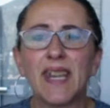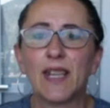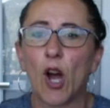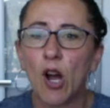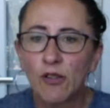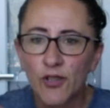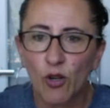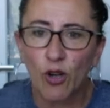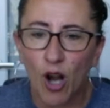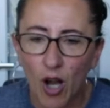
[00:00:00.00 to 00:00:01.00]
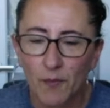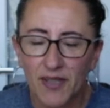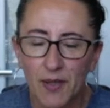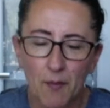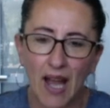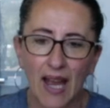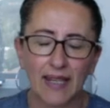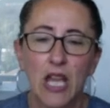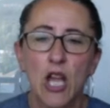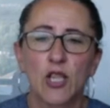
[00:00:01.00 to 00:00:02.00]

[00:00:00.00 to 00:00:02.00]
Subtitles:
It also calms the mind.